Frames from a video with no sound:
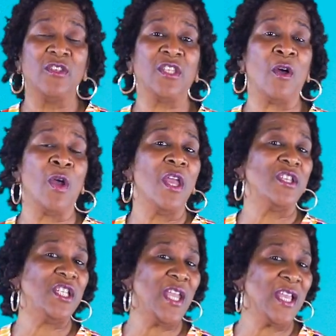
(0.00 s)
So
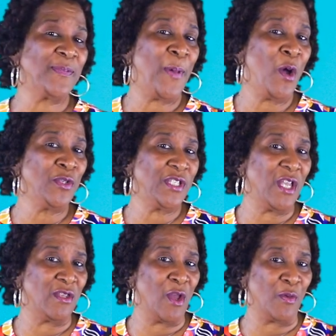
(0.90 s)
she has
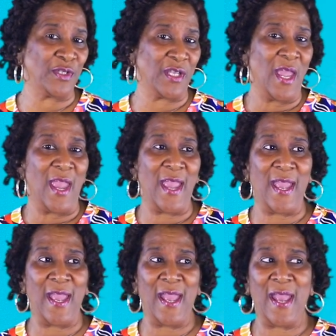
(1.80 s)
post-it notes
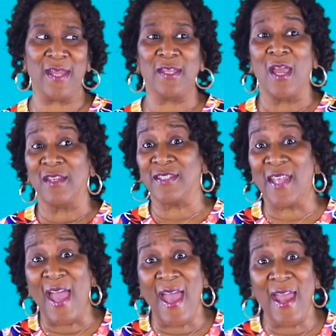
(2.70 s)
and
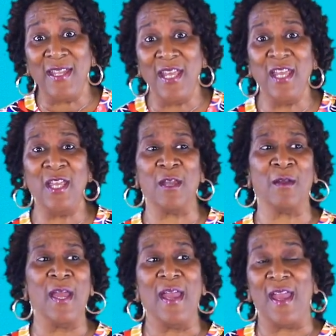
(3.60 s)
sign
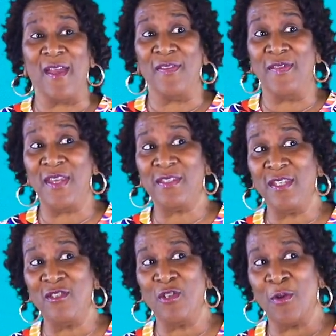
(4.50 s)
here, and
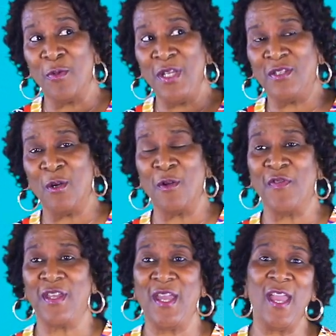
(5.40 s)
this is your
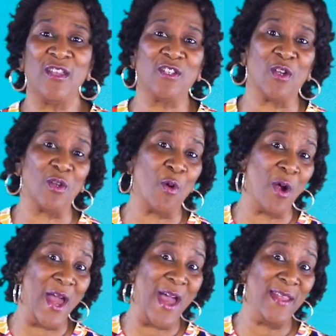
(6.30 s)
recertification,
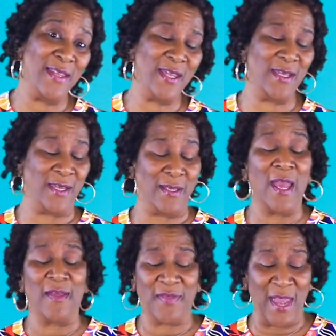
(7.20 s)
or I need.
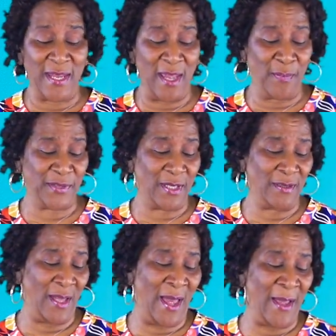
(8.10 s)
That helps a
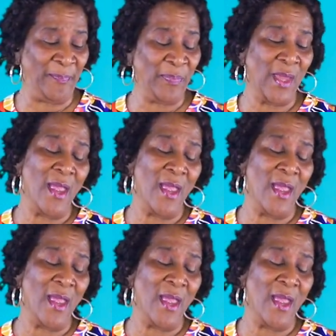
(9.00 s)
lot.